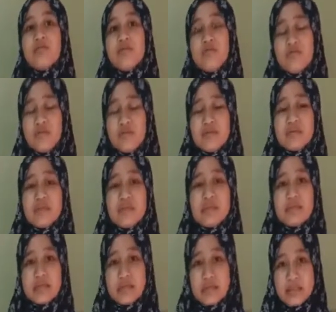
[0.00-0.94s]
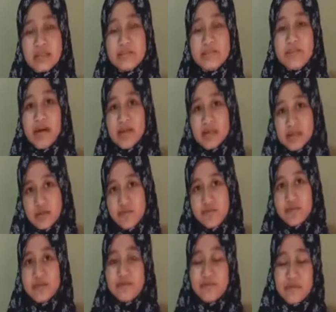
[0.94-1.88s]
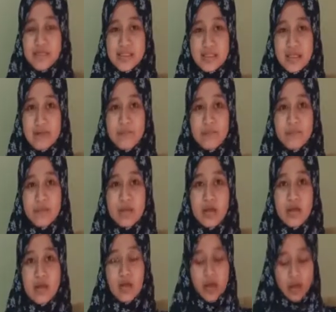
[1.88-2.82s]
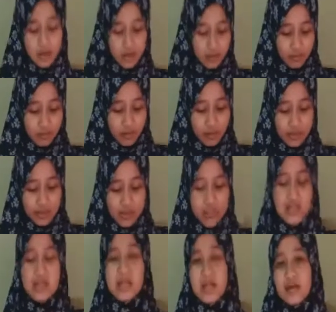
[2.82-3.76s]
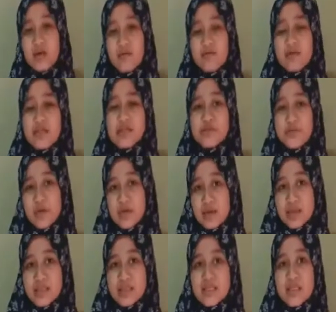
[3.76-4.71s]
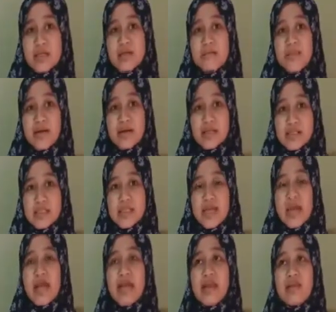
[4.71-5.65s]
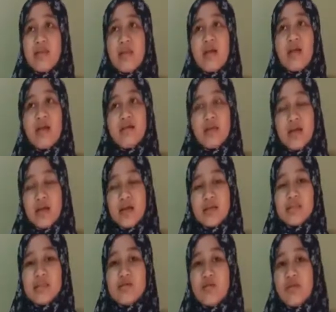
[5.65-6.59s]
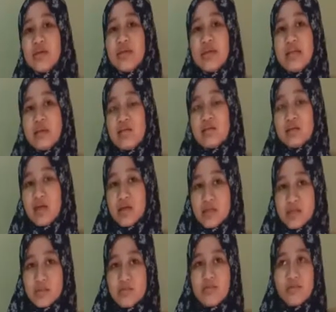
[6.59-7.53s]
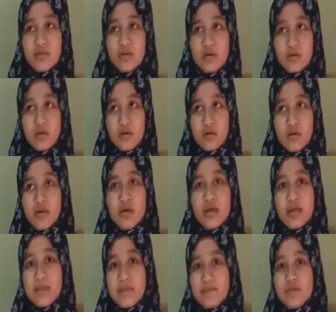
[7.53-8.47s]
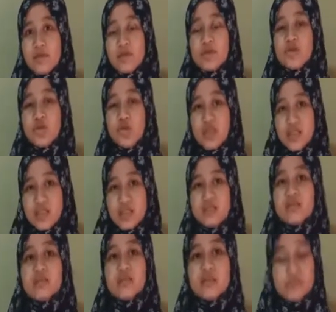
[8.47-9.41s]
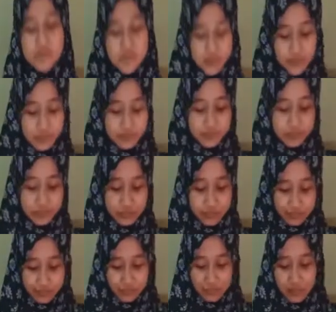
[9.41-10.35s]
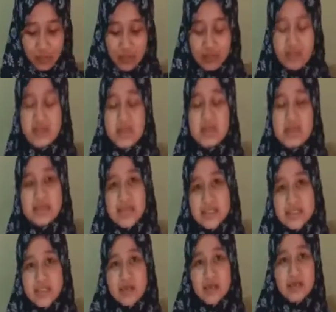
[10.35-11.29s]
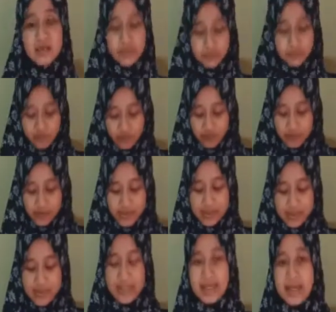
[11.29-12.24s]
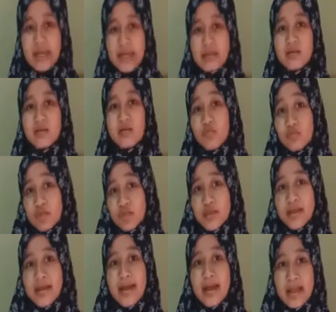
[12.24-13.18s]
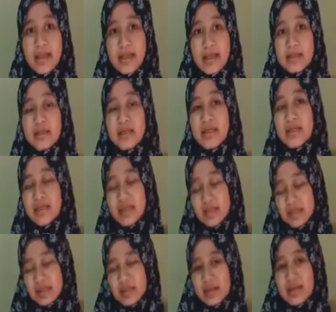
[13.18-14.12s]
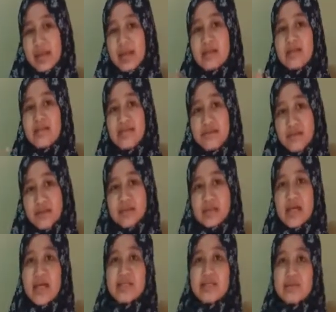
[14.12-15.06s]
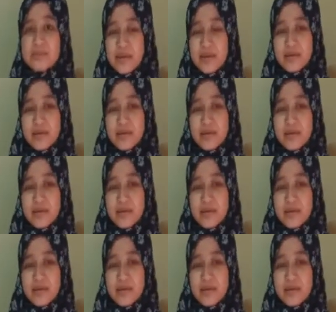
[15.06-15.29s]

how a task should be accomplished. The biggest impact of this conflict occurs when an individual are working in an uncertain environment. This conflict can be seen in the situation of Bilal.